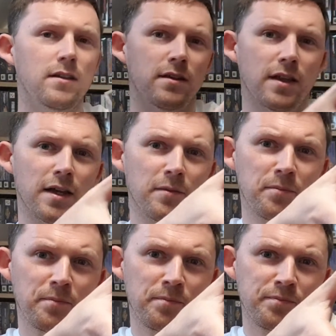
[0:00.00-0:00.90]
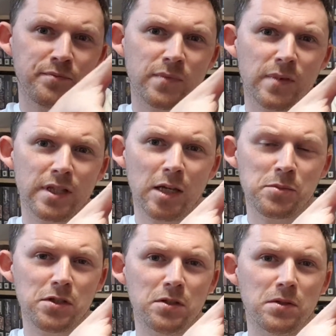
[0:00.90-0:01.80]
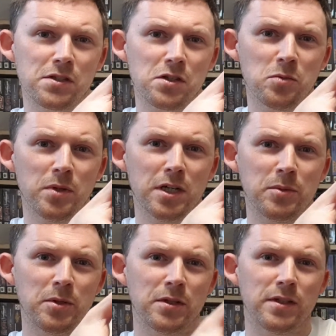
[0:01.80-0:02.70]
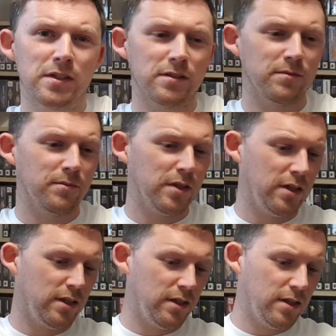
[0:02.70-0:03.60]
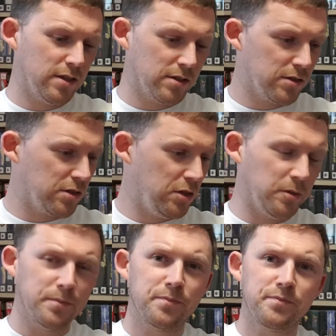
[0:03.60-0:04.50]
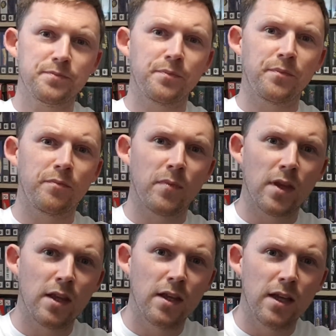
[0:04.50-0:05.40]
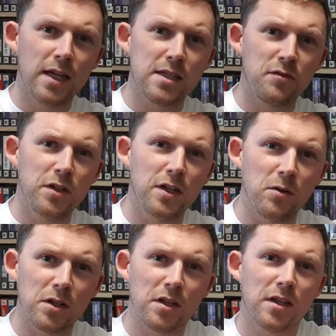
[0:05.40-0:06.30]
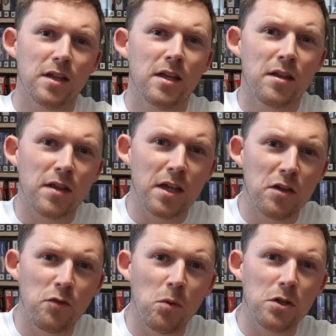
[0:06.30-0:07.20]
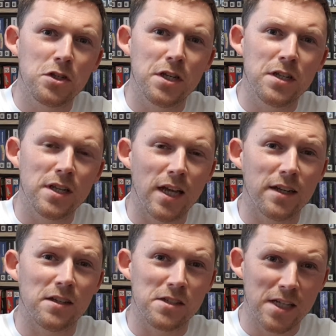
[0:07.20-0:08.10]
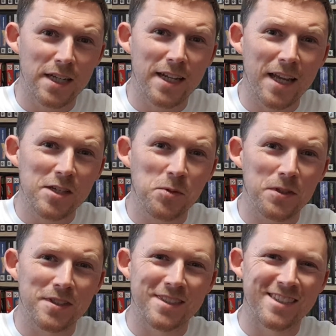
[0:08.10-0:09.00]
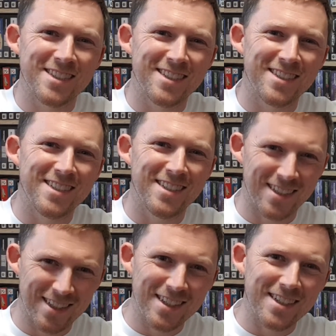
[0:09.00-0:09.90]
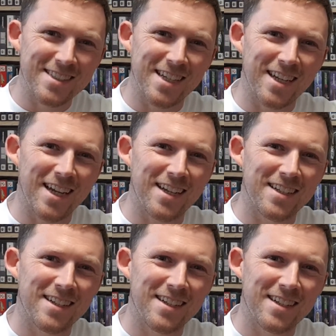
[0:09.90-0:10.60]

They're absolutely superb. So as ever, I want to thank you for watching, and I'll see you in the next one. Take care.